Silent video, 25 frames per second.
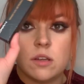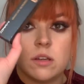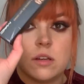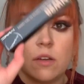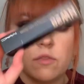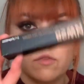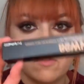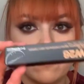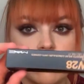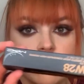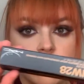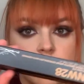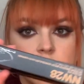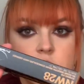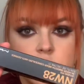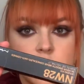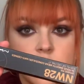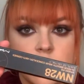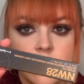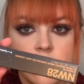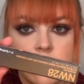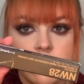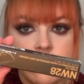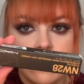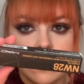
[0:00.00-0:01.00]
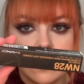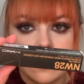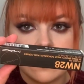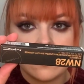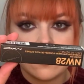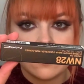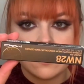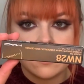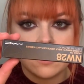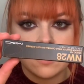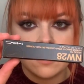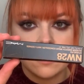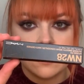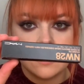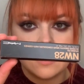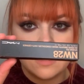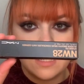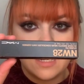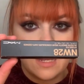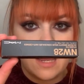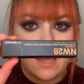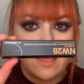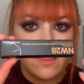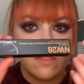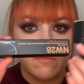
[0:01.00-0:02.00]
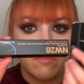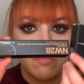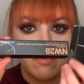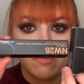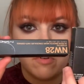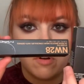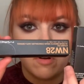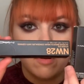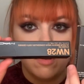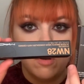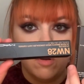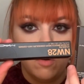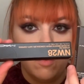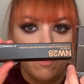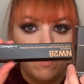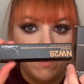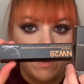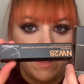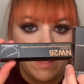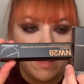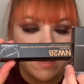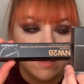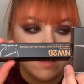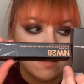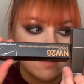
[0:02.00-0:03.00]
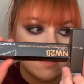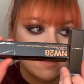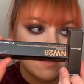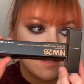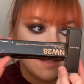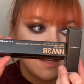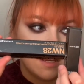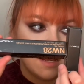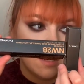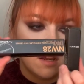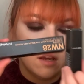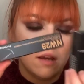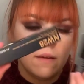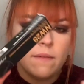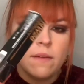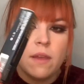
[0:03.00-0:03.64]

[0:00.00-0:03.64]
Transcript: gone for the Studio Fix Concealer and the Pro Longwear Concealer.